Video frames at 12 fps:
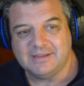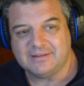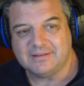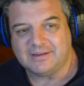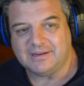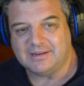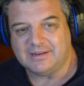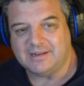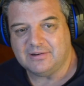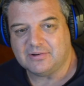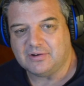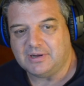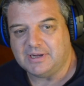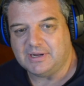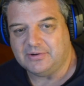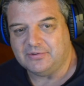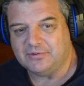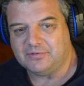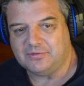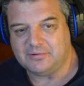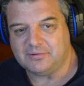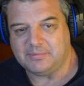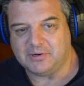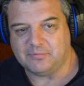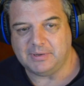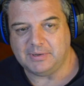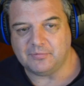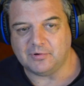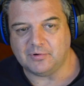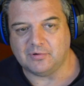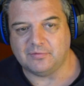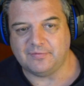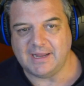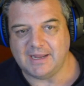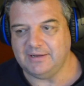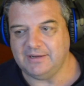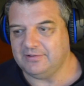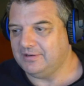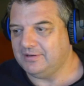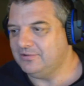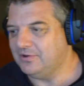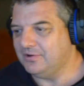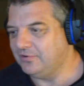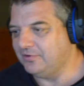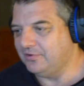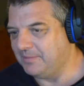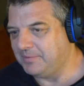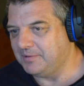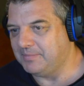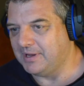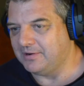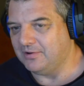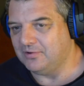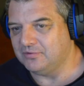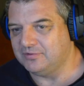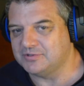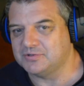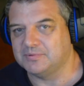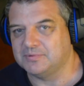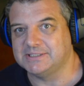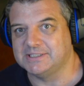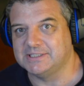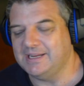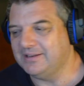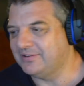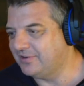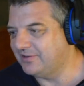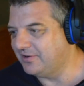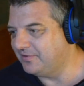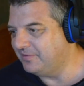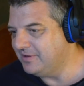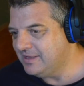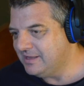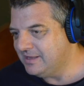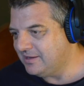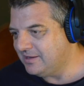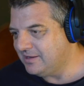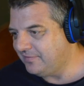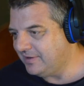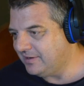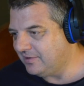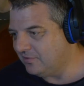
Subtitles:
another guy who's used to be a big Royal fan. He's not too happy about the whole situation either. So I found a